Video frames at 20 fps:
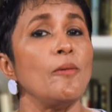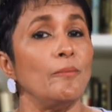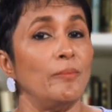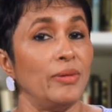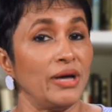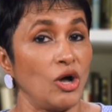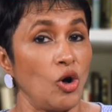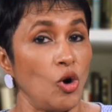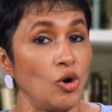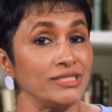
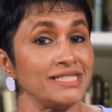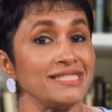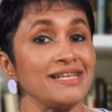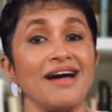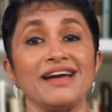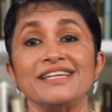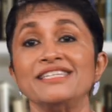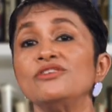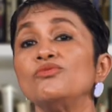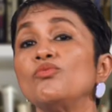because
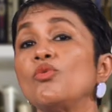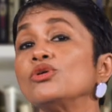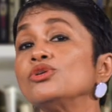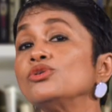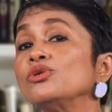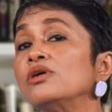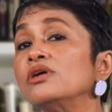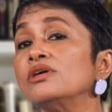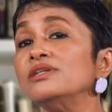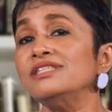I didn't want
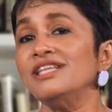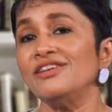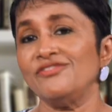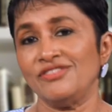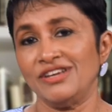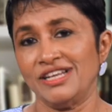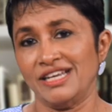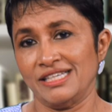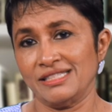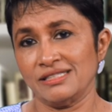to hurt their
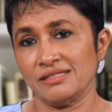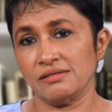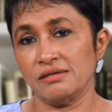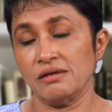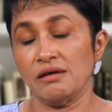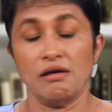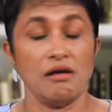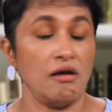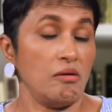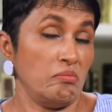feelings.
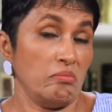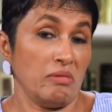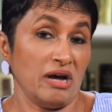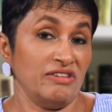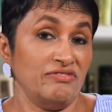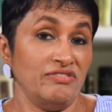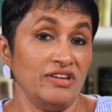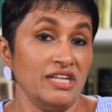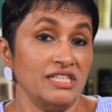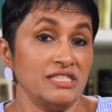
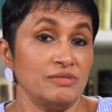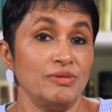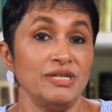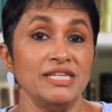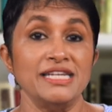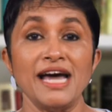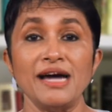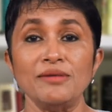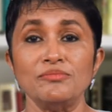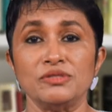My feelings be
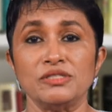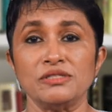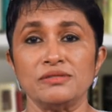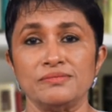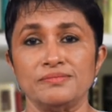damned.